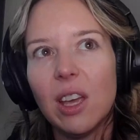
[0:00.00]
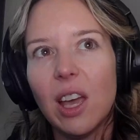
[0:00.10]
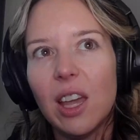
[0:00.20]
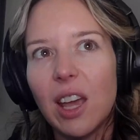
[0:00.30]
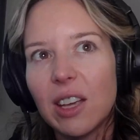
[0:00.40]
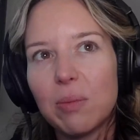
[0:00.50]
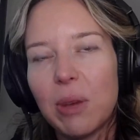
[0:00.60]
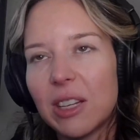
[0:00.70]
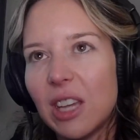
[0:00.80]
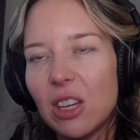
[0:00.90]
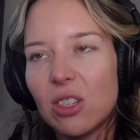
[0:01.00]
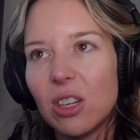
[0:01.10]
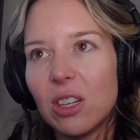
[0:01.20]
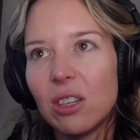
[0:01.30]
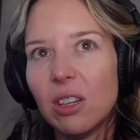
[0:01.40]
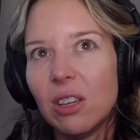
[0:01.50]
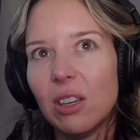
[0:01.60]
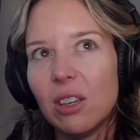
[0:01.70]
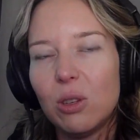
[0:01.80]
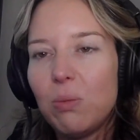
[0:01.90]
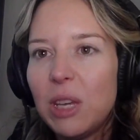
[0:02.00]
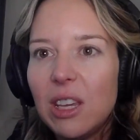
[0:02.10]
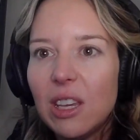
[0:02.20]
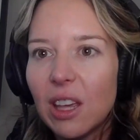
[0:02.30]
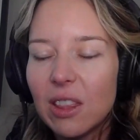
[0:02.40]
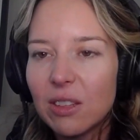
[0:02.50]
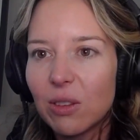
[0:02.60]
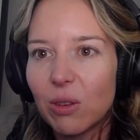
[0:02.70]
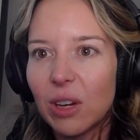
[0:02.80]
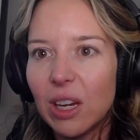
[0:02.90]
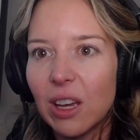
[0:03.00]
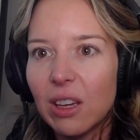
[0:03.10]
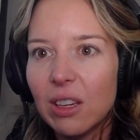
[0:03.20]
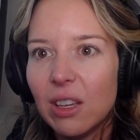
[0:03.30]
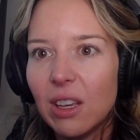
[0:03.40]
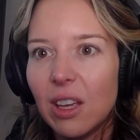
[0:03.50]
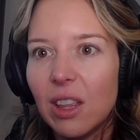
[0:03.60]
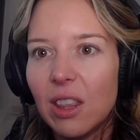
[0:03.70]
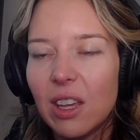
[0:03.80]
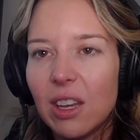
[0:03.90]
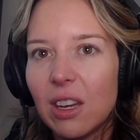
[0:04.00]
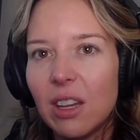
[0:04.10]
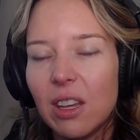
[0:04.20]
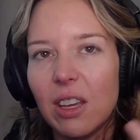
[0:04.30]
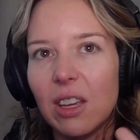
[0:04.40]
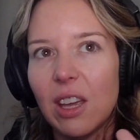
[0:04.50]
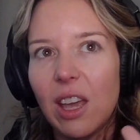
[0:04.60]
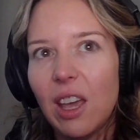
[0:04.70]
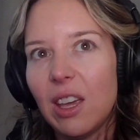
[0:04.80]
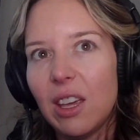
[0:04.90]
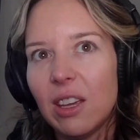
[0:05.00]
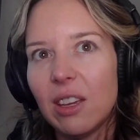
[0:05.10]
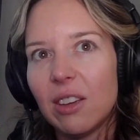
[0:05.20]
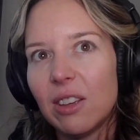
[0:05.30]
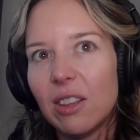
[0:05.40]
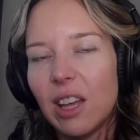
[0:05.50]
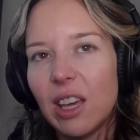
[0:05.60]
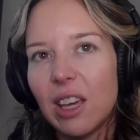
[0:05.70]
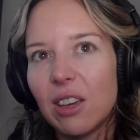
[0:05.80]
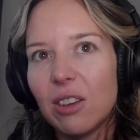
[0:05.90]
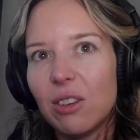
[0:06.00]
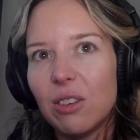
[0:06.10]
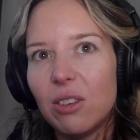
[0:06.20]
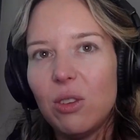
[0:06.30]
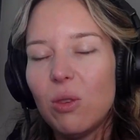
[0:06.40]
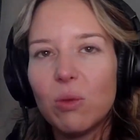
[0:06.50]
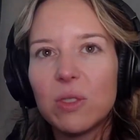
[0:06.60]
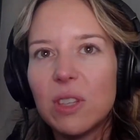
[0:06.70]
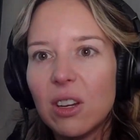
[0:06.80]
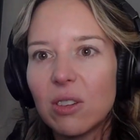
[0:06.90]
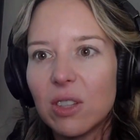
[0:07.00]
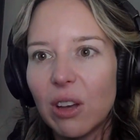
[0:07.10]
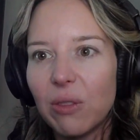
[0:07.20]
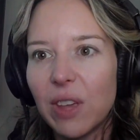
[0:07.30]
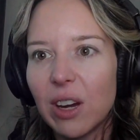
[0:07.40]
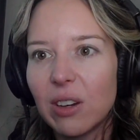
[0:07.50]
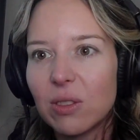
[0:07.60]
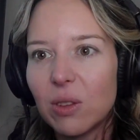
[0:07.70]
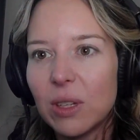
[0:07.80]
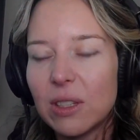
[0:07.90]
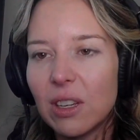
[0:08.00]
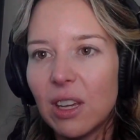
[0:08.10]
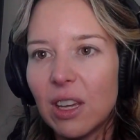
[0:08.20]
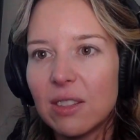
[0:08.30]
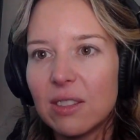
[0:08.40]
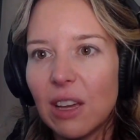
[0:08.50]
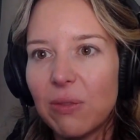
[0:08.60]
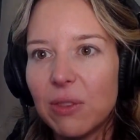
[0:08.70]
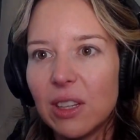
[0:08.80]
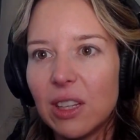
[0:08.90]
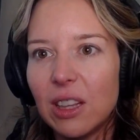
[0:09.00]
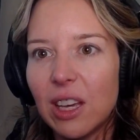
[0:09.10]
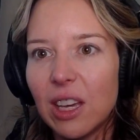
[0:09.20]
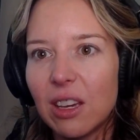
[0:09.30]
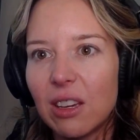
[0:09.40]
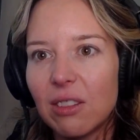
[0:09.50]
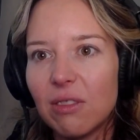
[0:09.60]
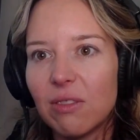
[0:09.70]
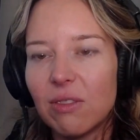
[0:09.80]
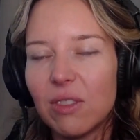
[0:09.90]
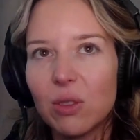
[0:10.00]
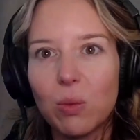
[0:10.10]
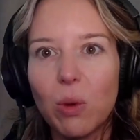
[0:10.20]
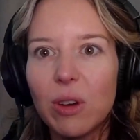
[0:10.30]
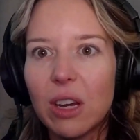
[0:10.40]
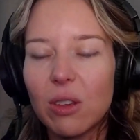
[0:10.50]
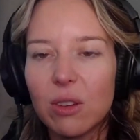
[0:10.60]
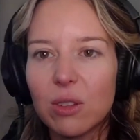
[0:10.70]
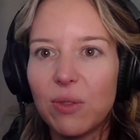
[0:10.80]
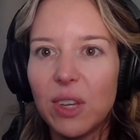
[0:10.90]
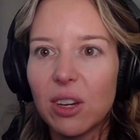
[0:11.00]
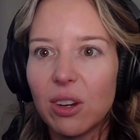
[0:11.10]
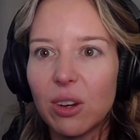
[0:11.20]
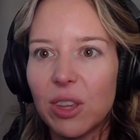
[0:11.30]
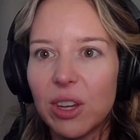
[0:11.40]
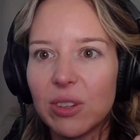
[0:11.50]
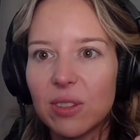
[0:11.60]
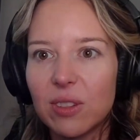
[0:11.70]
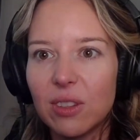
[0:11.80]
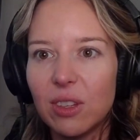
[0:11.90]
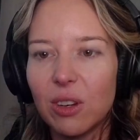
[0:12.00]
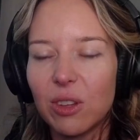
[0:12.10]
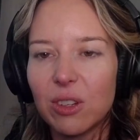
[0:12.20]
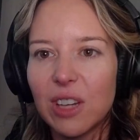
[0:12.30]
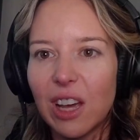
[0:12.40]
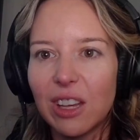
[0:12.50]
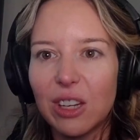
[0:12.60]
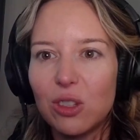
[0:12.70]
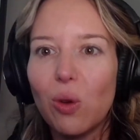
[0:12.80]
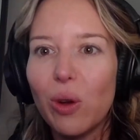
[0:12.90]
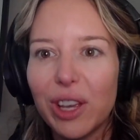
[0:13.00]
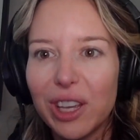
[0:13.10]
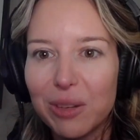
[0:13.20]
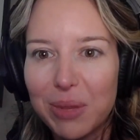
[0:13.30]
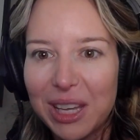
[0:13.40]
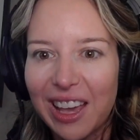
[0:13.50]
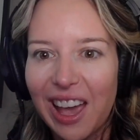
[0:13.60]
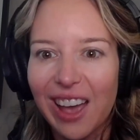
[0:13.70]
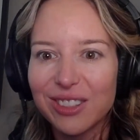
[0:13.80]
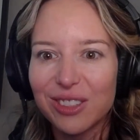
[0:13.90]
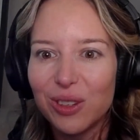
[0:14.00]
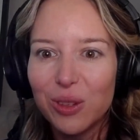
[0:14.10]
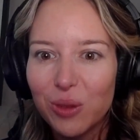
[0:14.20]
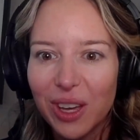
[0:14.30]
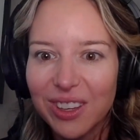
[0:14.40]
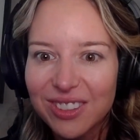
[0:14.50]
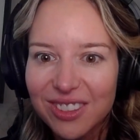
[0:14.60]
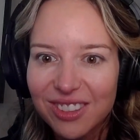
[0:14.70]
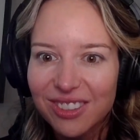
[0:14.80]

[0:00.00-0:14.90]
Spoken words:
an expectation to be in this arena, then like you don't see yourself there. So it's definitely like there's worry or there's fear or there's not like joy in being asked to do this.